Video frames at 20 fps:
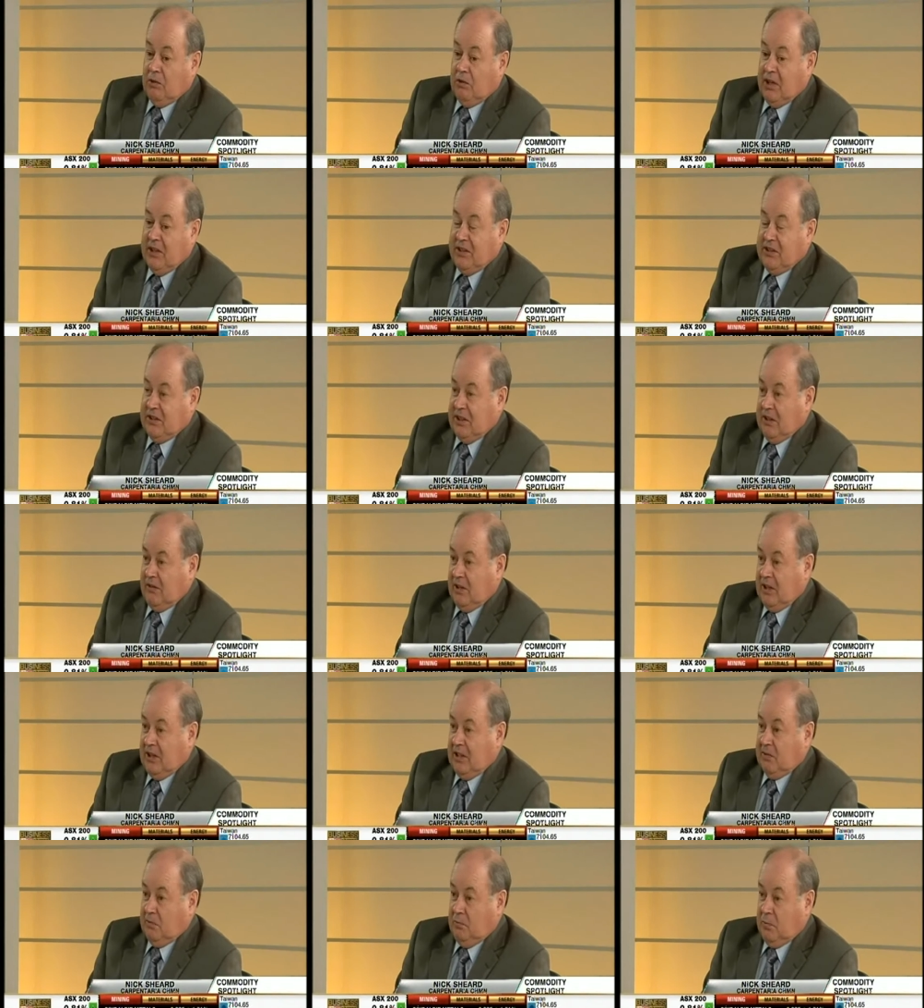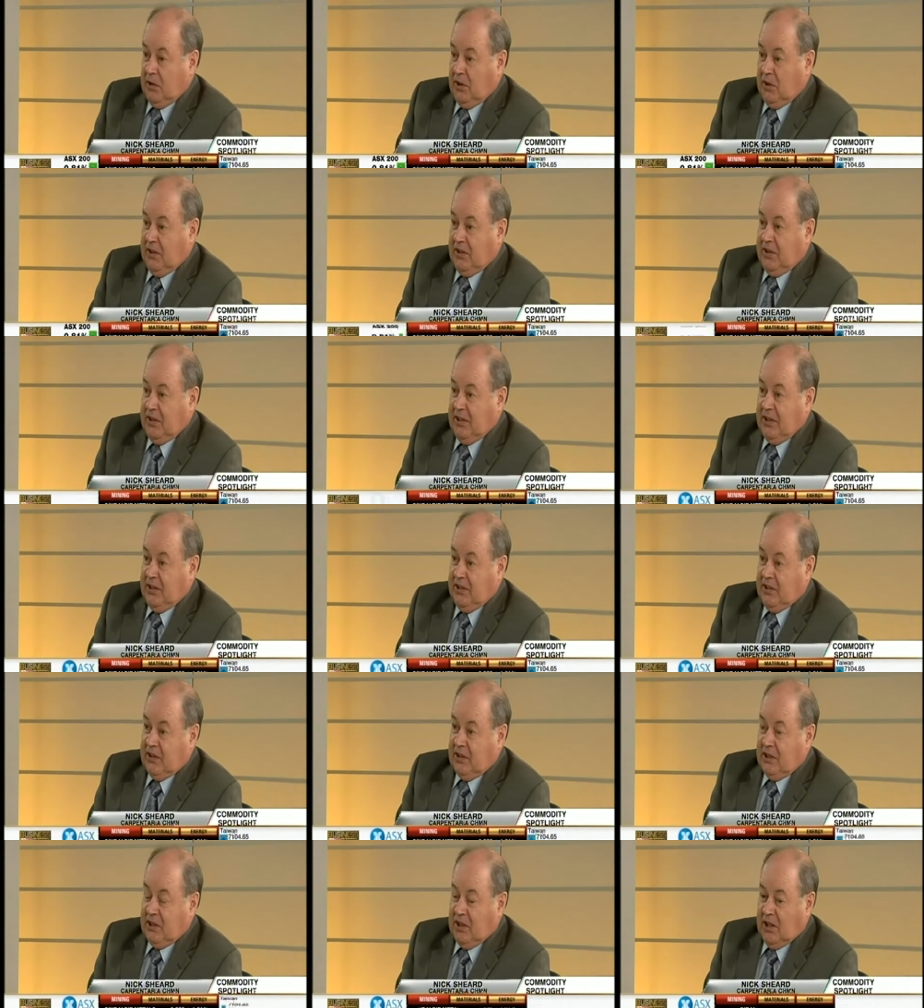raised $7.5 million
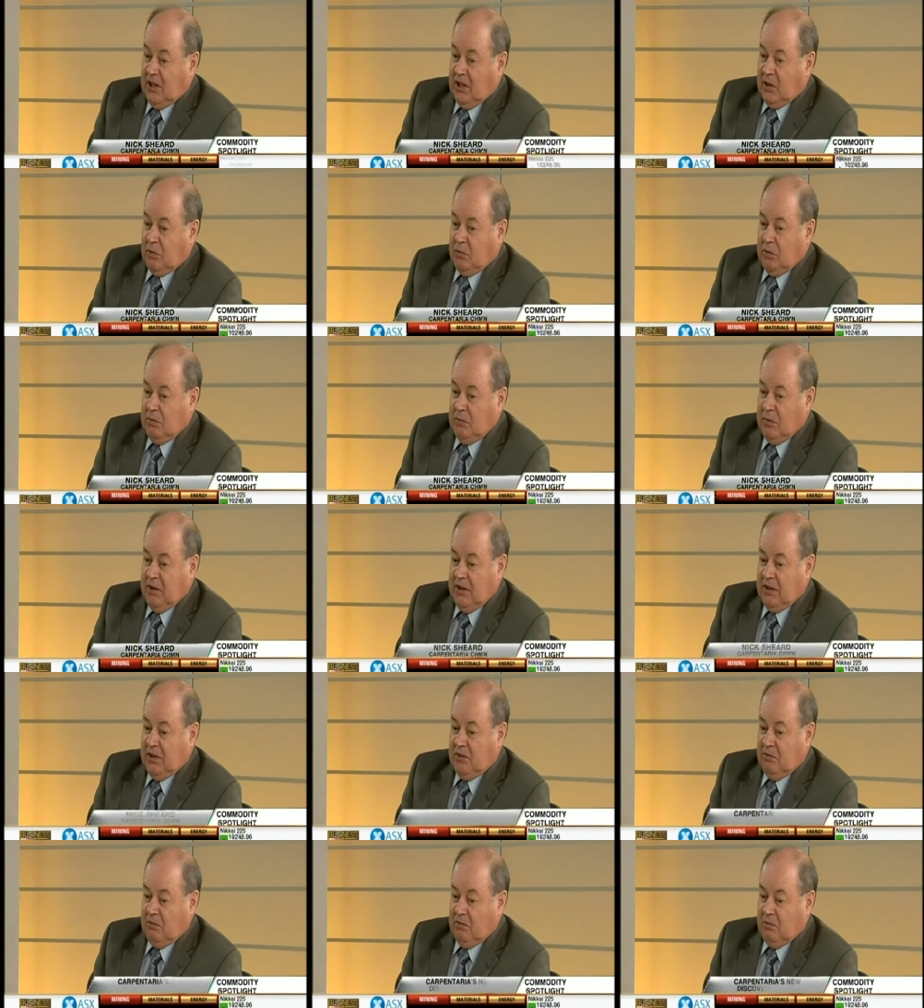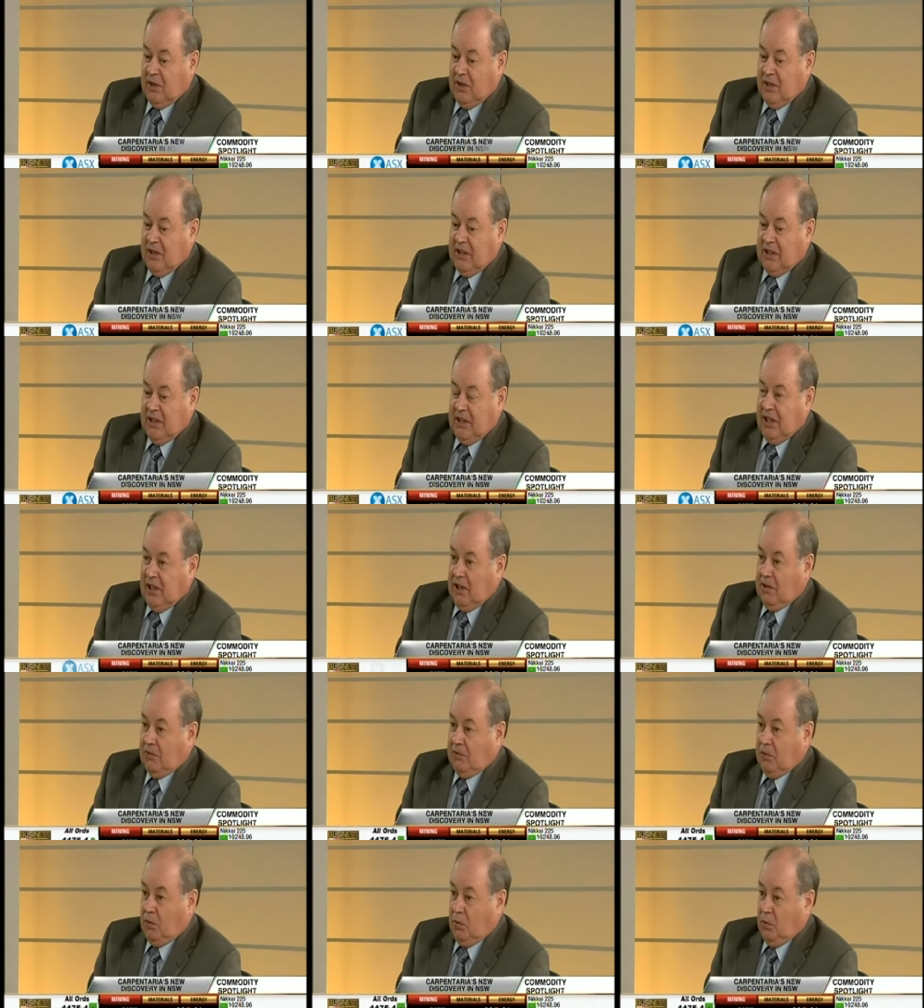then. We've been very
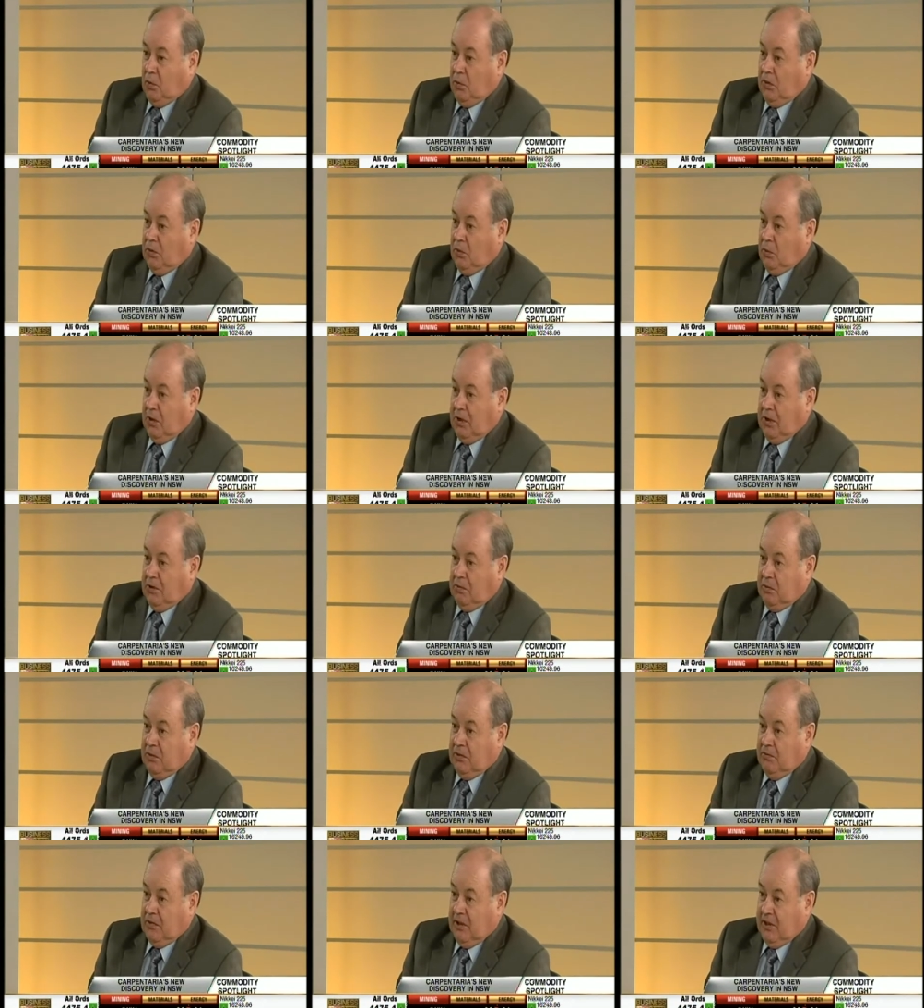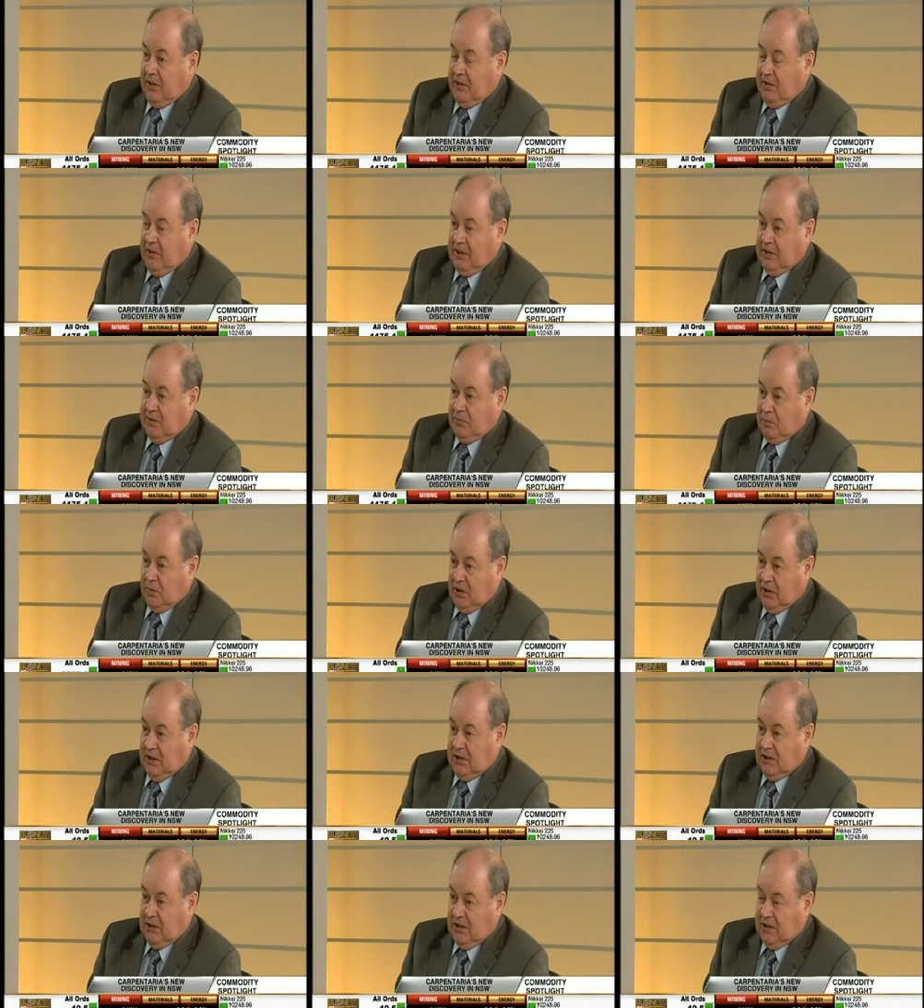careful with the way we've done our
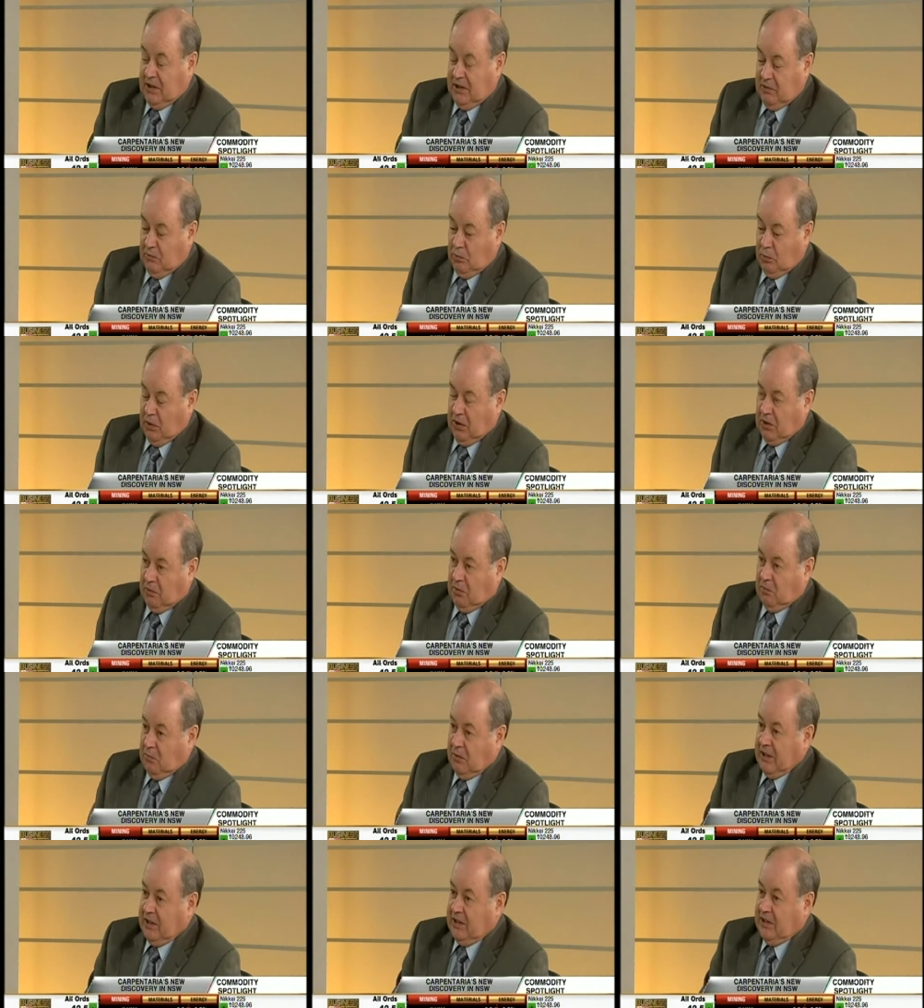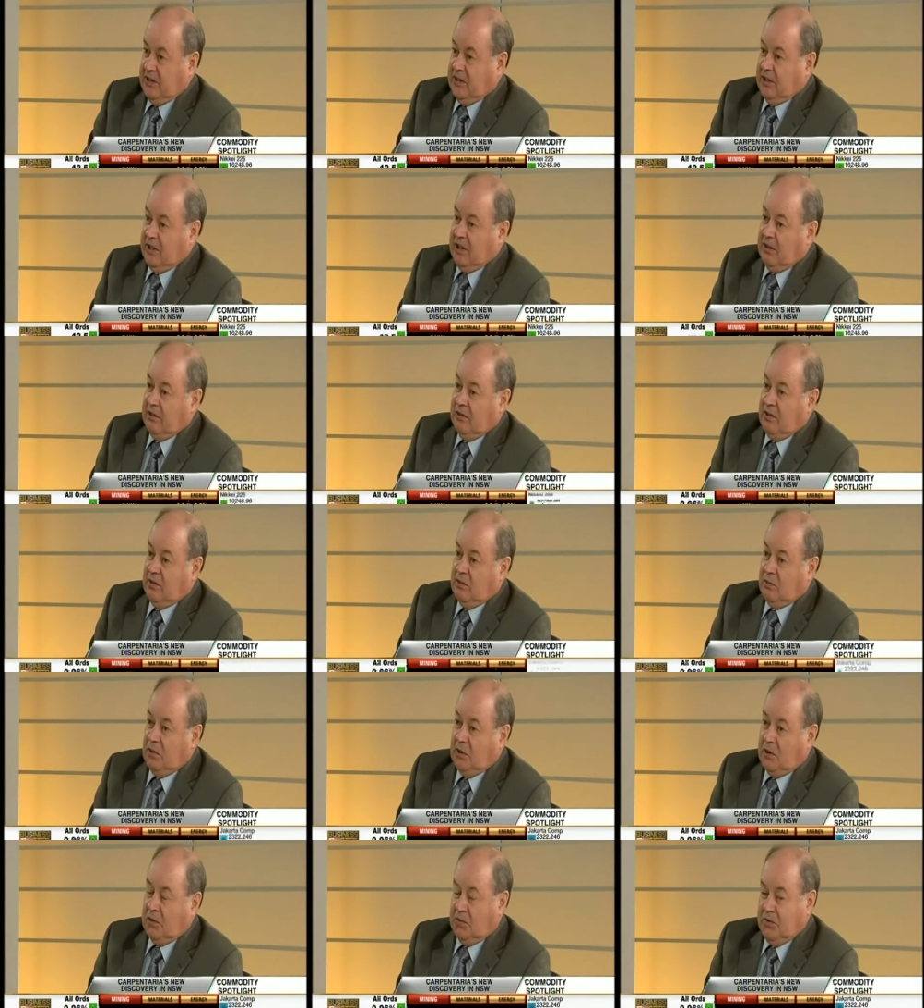exploration and the way we manage our
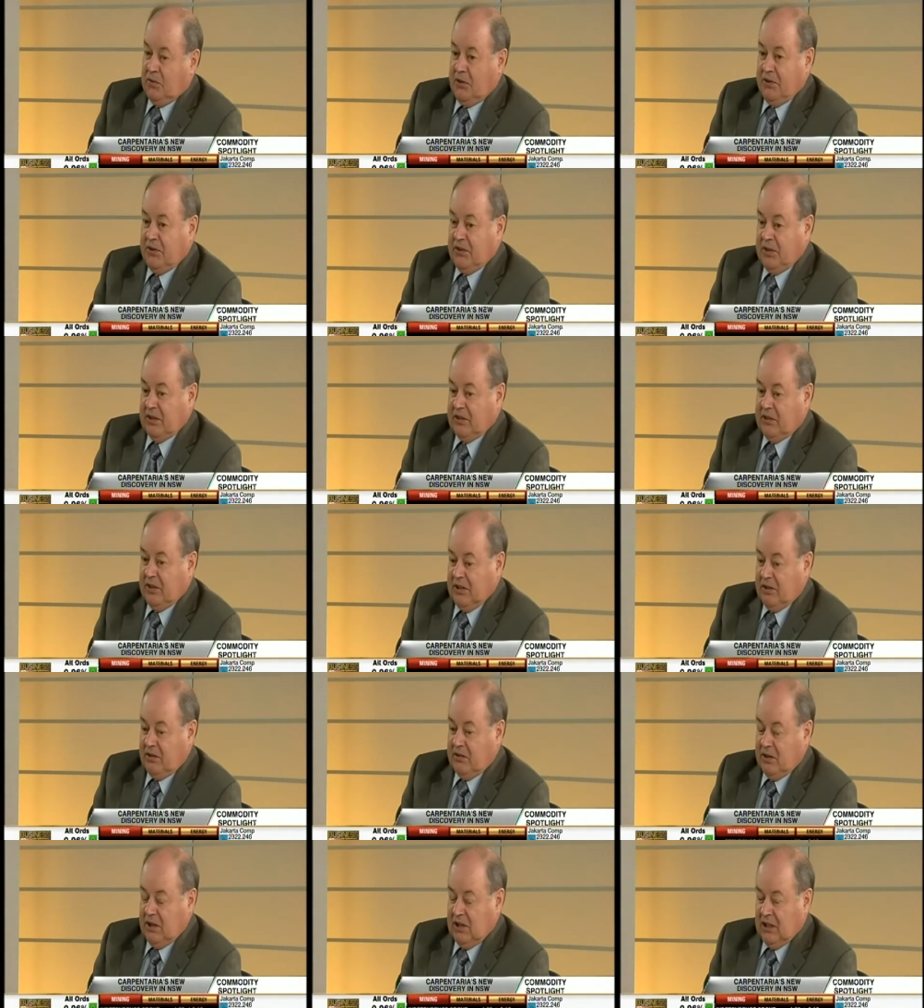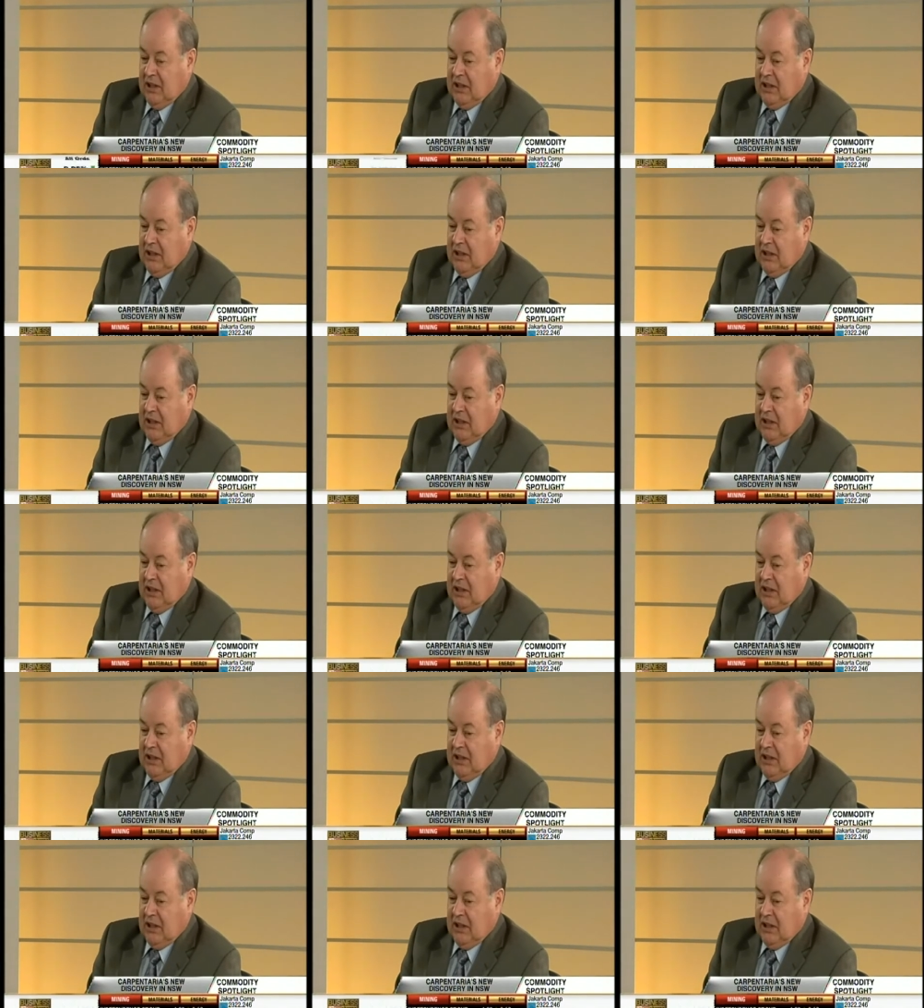office, etc.